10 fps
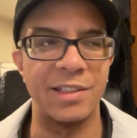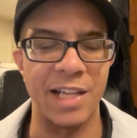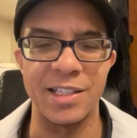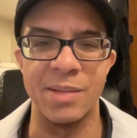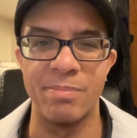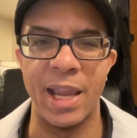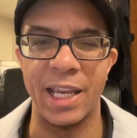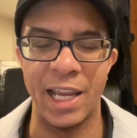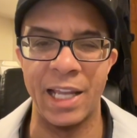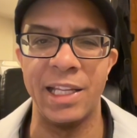It doesn't
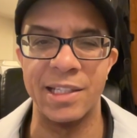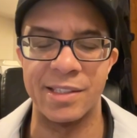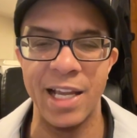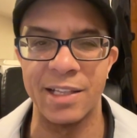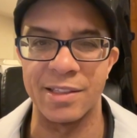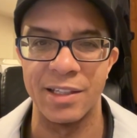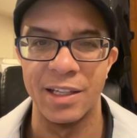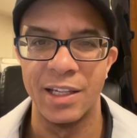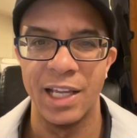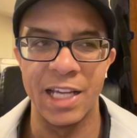make any sense.
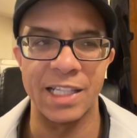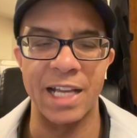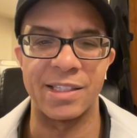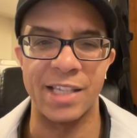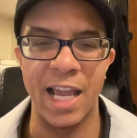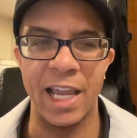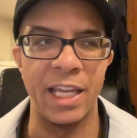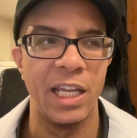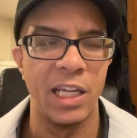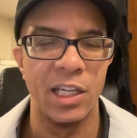It's like
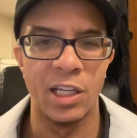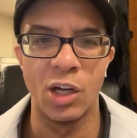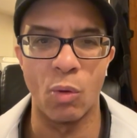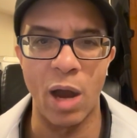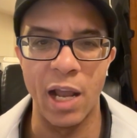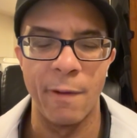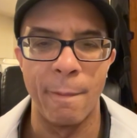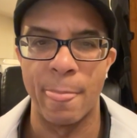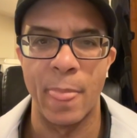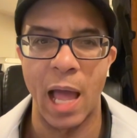saying, you know what?
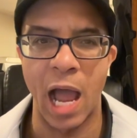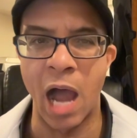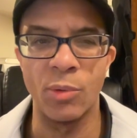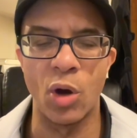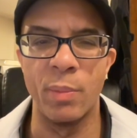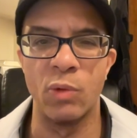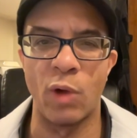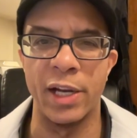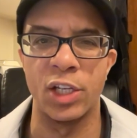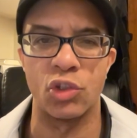I'm going to be
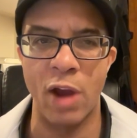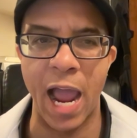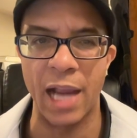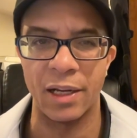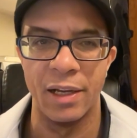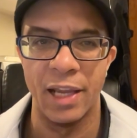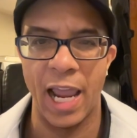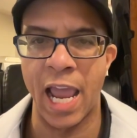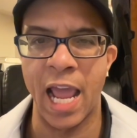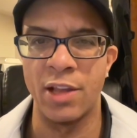running track
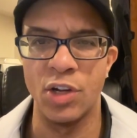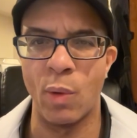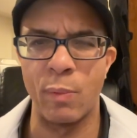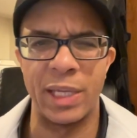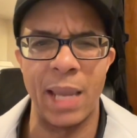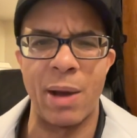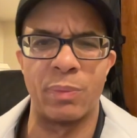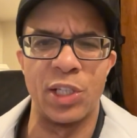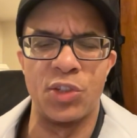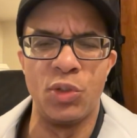and you know what? We came out
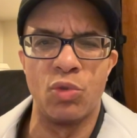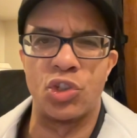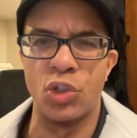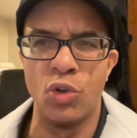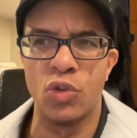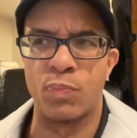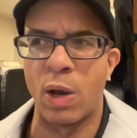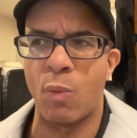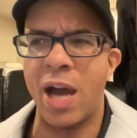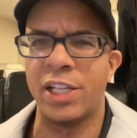with these new shoes,
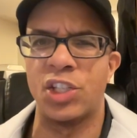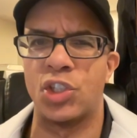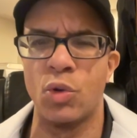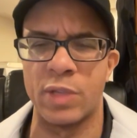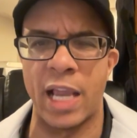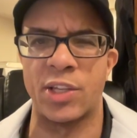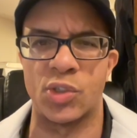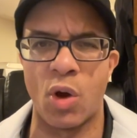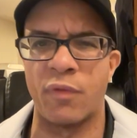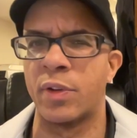but why these shoes ain't
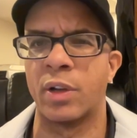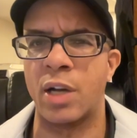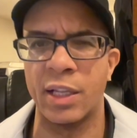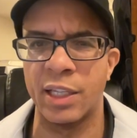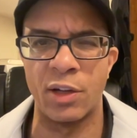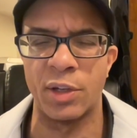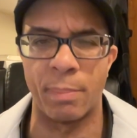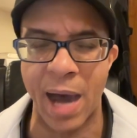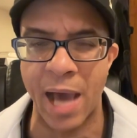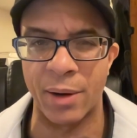soft and cuddly on the
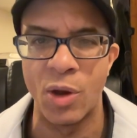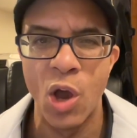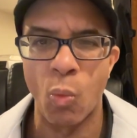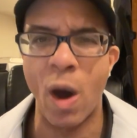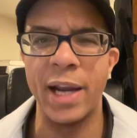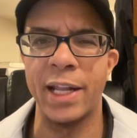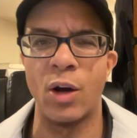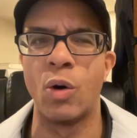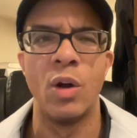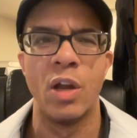bottom? Why they
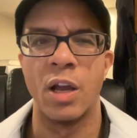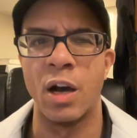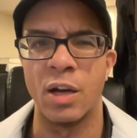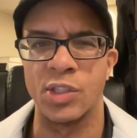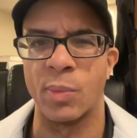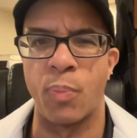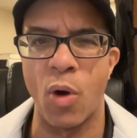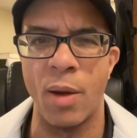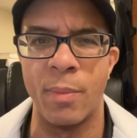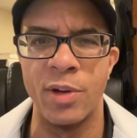don't uh,
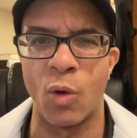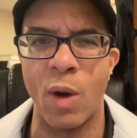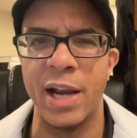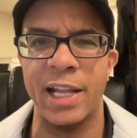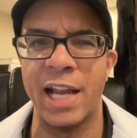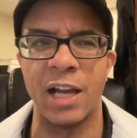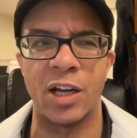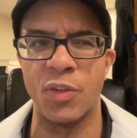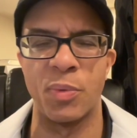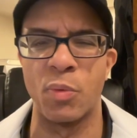support? You know, why they not
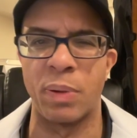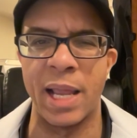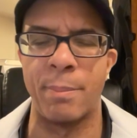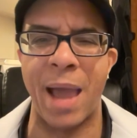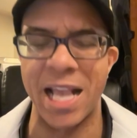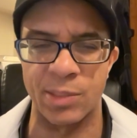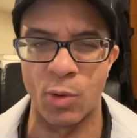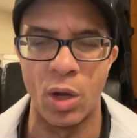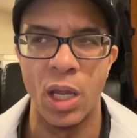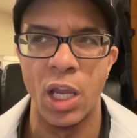comfortable playing basketball?